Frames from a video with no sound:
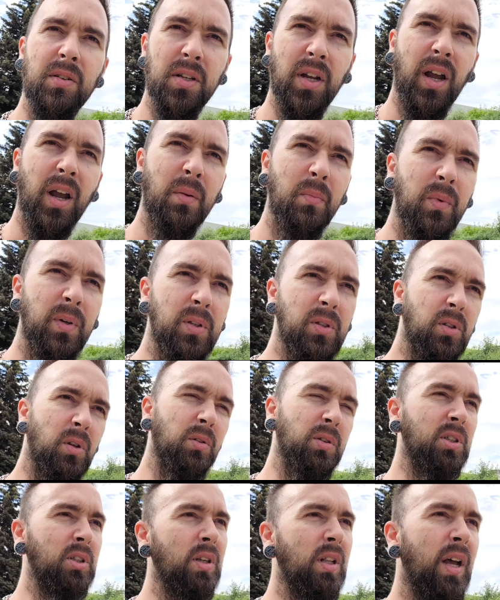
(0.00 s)
time with
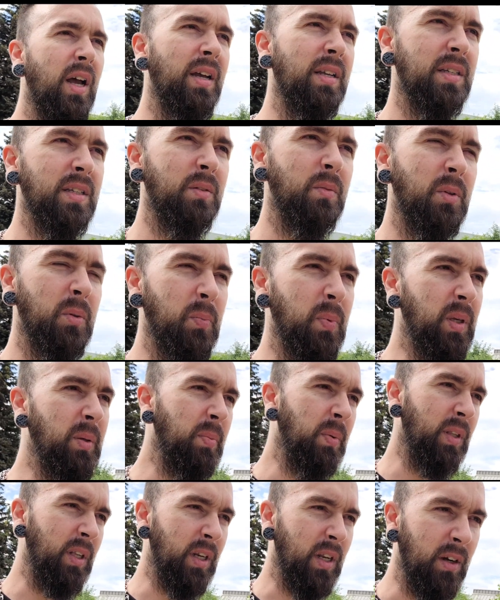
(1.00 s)
socializing with people and